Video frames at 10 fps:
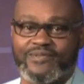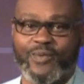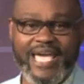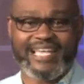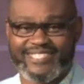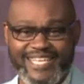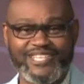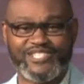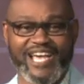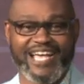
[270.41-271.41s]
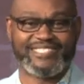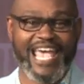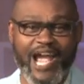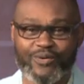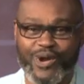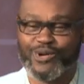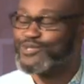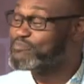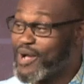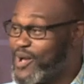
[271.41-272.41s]
We got slingshots,
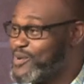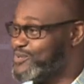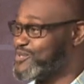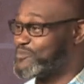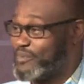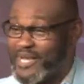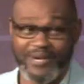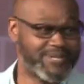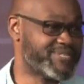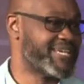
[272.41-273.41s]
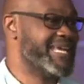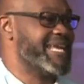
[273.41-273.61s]
arrows, bows, spears.